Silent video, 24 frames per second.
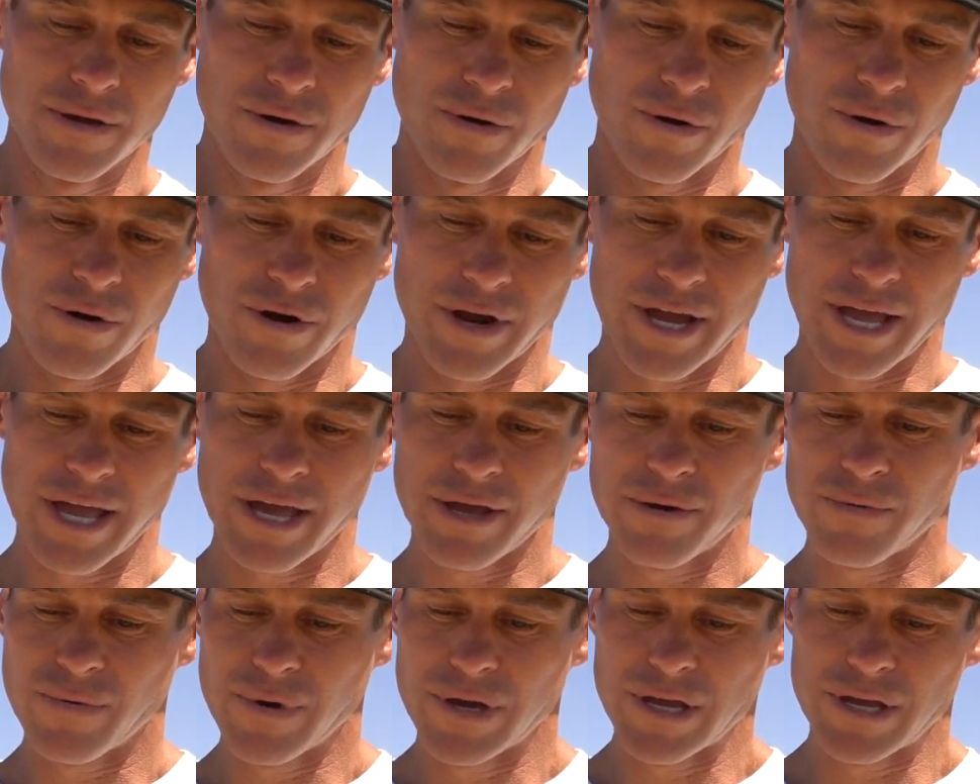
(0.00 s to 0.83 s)
or a
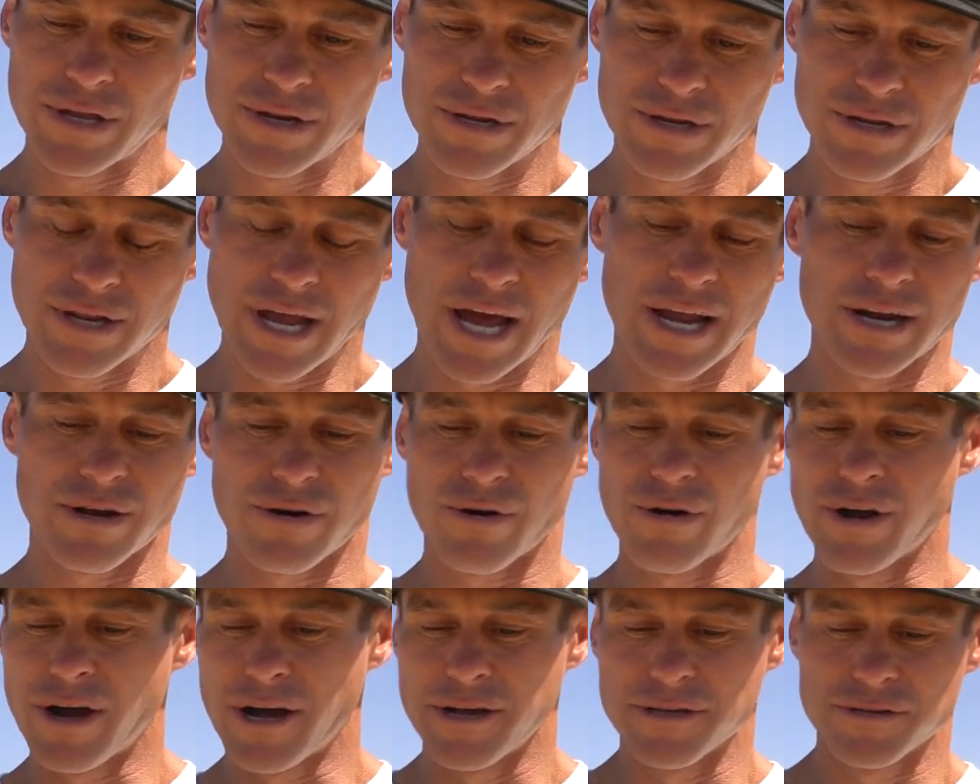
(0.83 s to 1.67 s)
headwind, not a
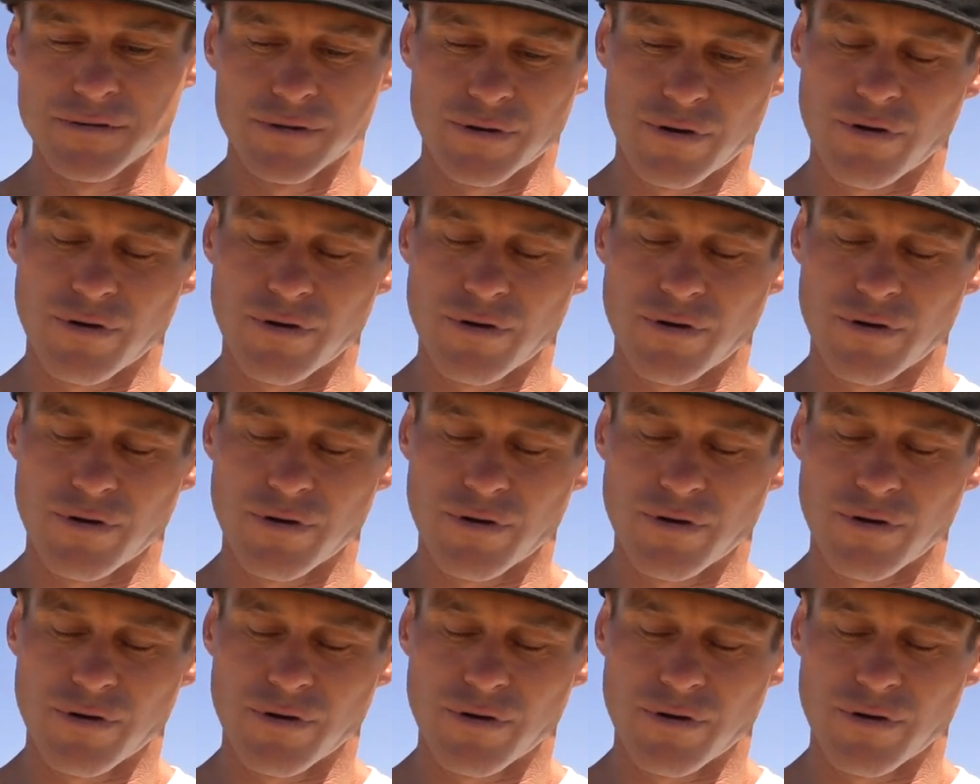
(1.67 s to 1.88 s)
crosswind.